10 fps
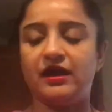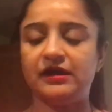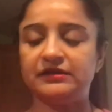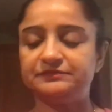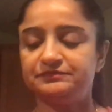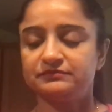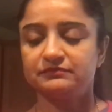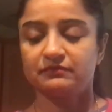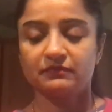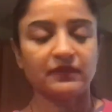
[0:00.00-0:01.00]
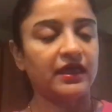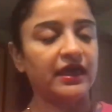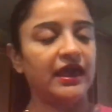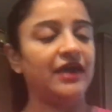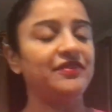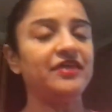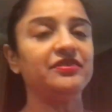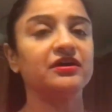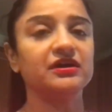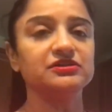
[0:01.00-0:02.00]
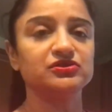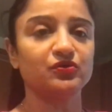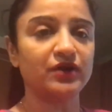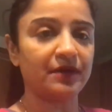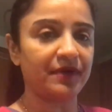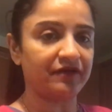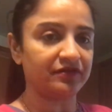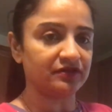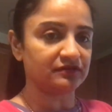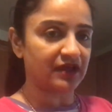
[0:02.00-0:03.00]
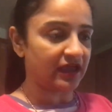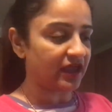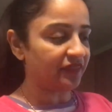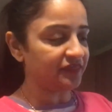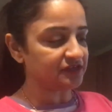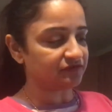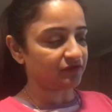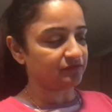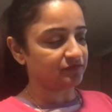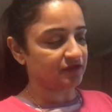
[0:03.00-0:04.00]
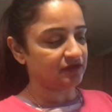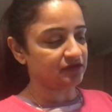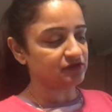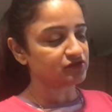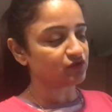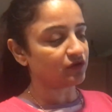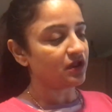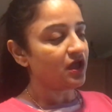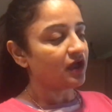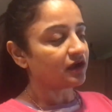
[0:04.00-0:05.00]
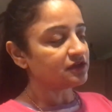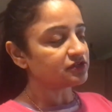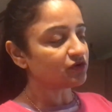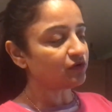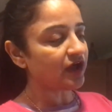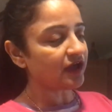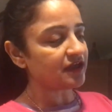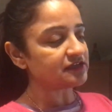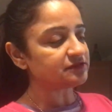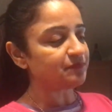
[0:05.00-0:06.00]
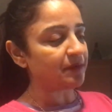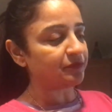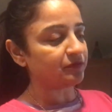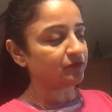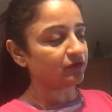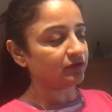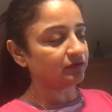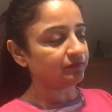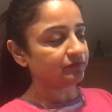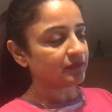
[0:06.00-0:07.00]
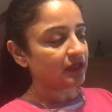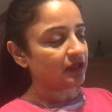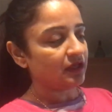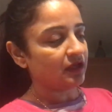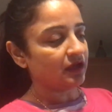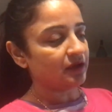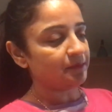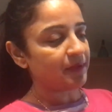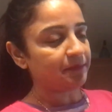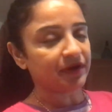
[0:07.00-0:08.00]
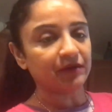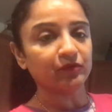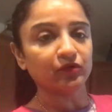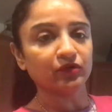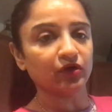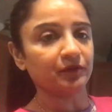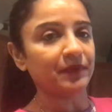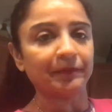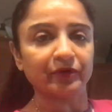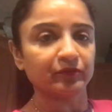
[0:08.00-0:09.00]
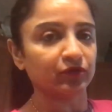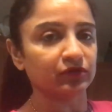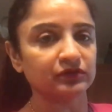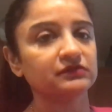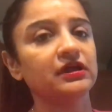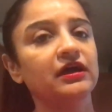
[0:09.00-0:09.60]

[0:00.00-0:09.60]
And then the Gantoda powder. I got this from the Indian store. Gantoda is peppermint, pepramul or peppermint.